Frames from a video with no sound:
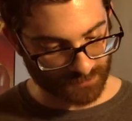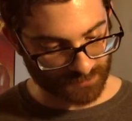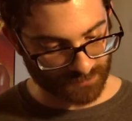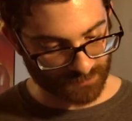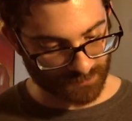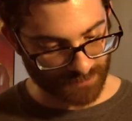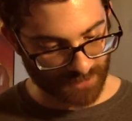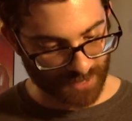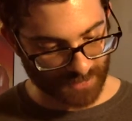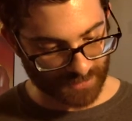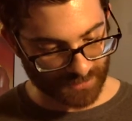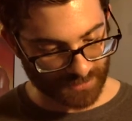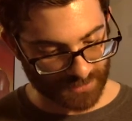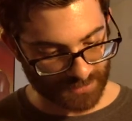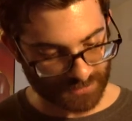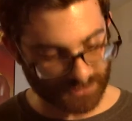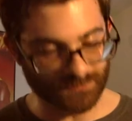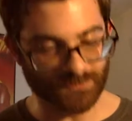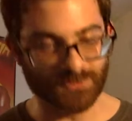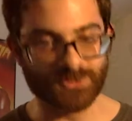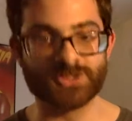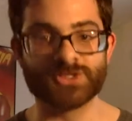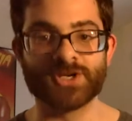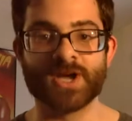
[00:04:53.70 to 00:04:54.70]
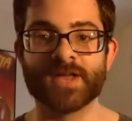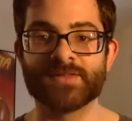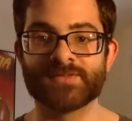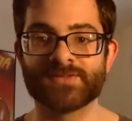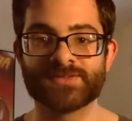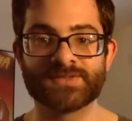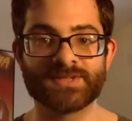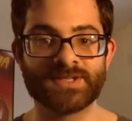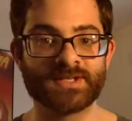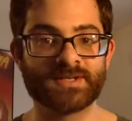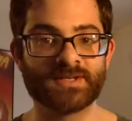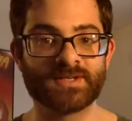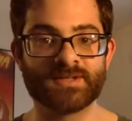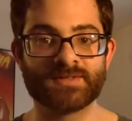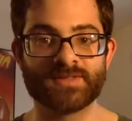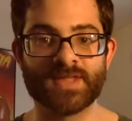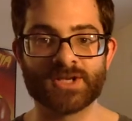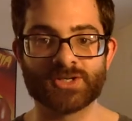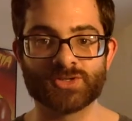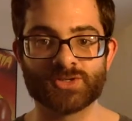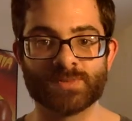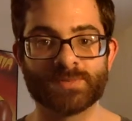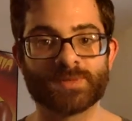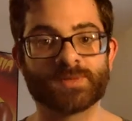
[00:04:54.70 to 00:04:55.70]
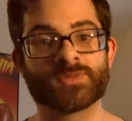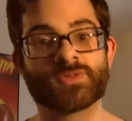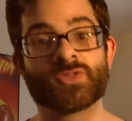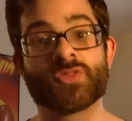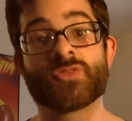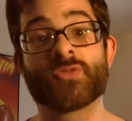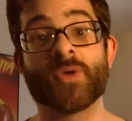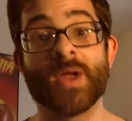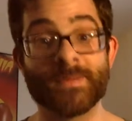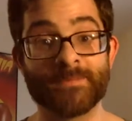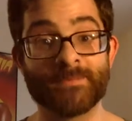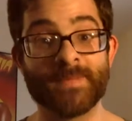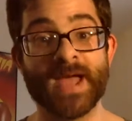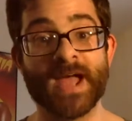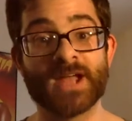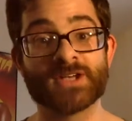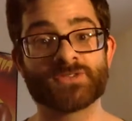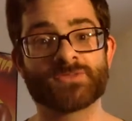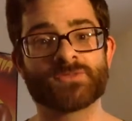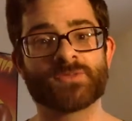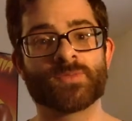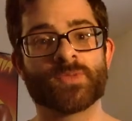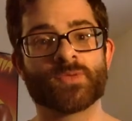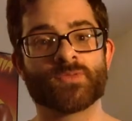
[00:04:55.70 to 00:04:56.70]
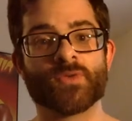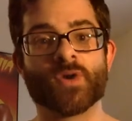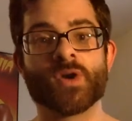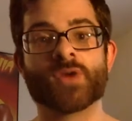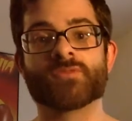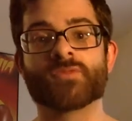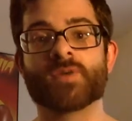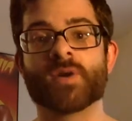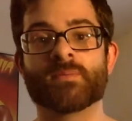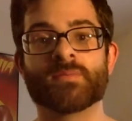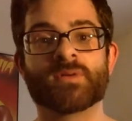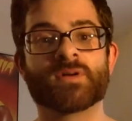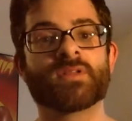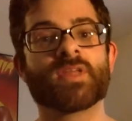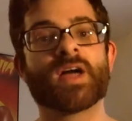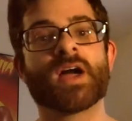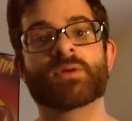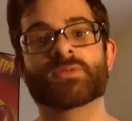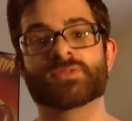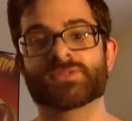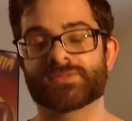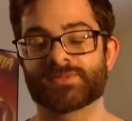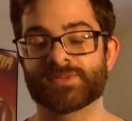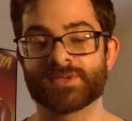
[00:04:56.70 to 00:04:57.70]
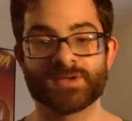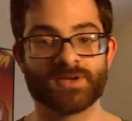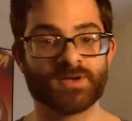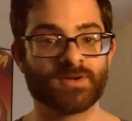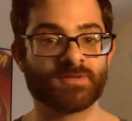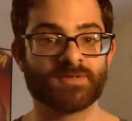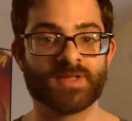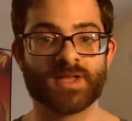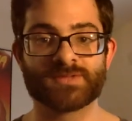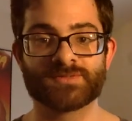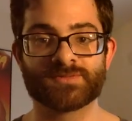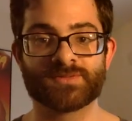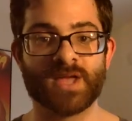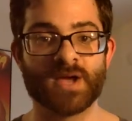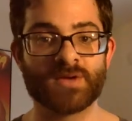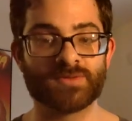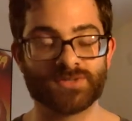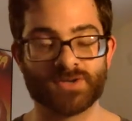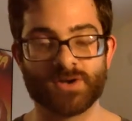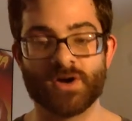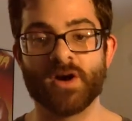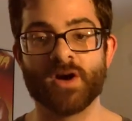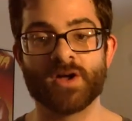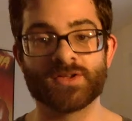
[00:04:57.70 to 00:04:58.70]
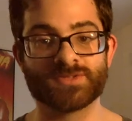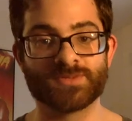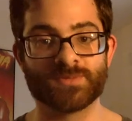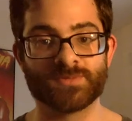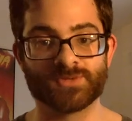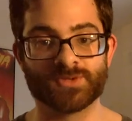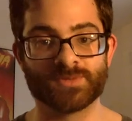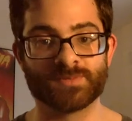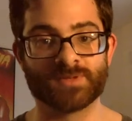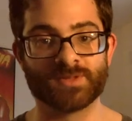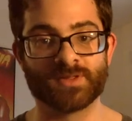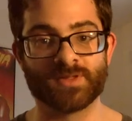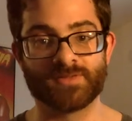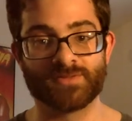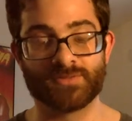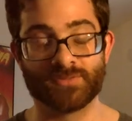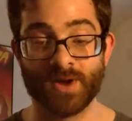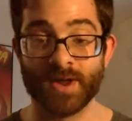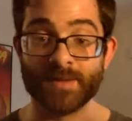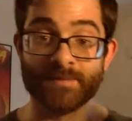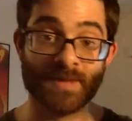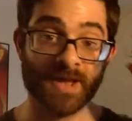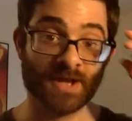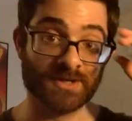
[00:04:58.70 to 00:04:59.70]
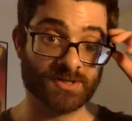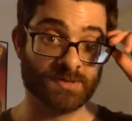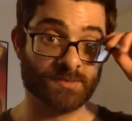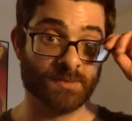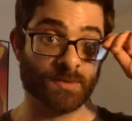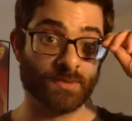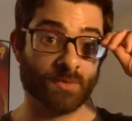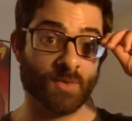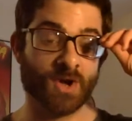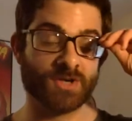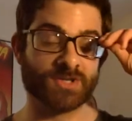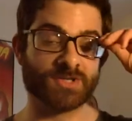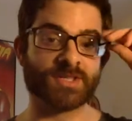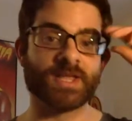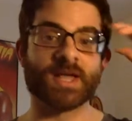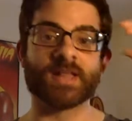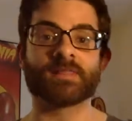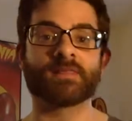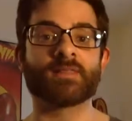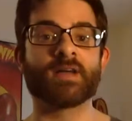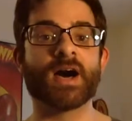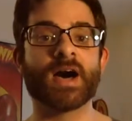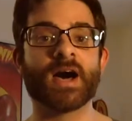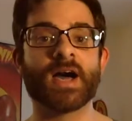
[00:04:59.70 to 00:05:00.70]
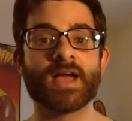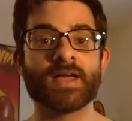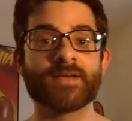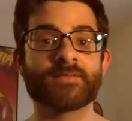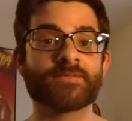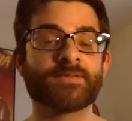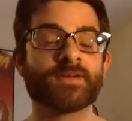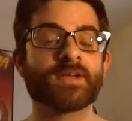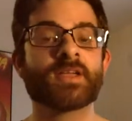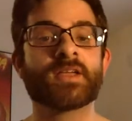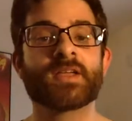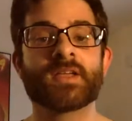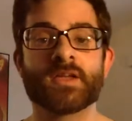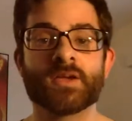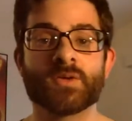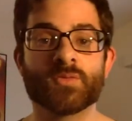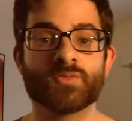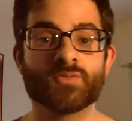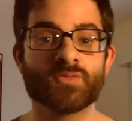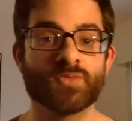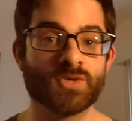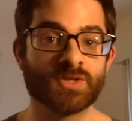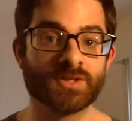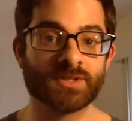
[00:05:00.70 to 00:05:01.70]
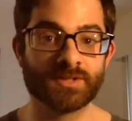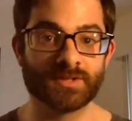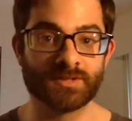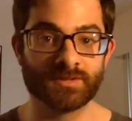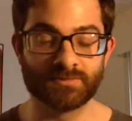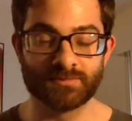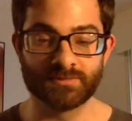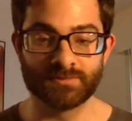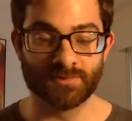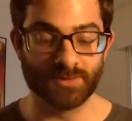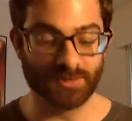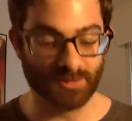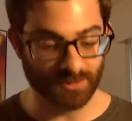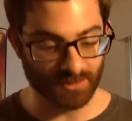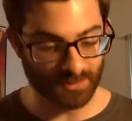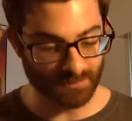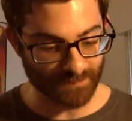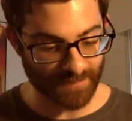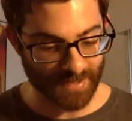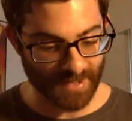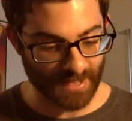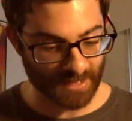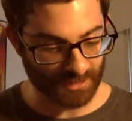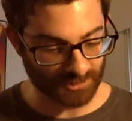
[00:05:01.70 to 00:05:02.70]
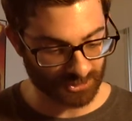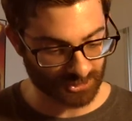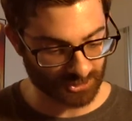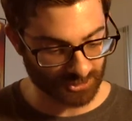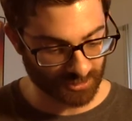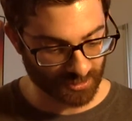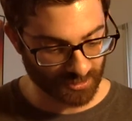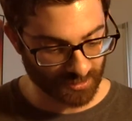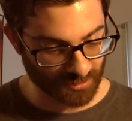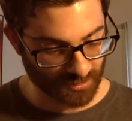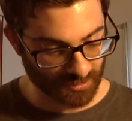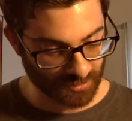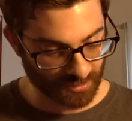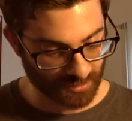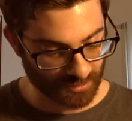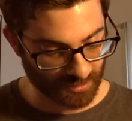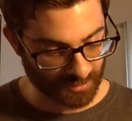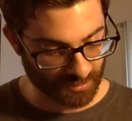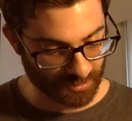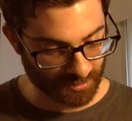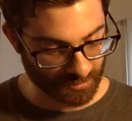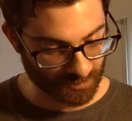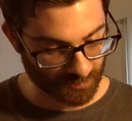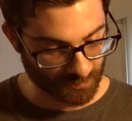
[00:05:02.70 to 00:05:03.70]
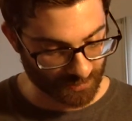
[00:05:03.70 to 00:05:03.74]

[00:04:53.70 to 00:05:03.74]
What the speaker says: Brock Lesnar versus John Cena in that triple threat match from the Royal Rumble. That was that was an awesome triple threat match. I remember watching that live Really, really good match. We